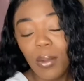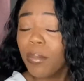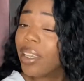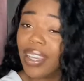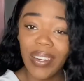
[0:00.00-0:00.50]

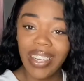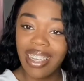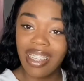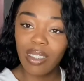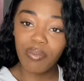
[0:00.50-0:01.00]
Period.
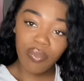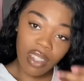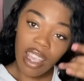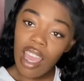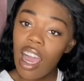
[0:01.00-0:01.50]

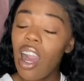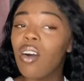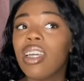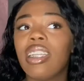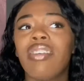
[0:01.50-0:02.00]
Oh, and
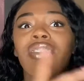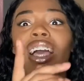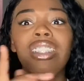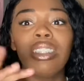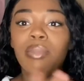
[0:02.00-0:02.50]
if y'all see
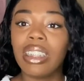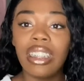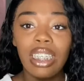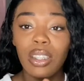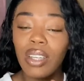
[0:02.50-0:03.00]
me singing
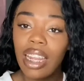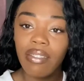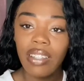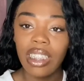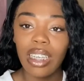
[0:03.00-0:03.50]
throughout the
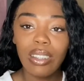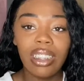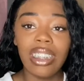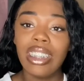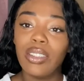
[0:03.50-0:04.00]
video, just
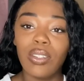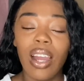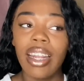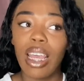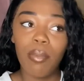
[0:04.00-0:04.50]
disregard that,
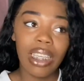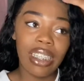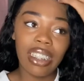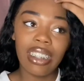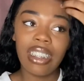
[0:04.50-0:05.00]
because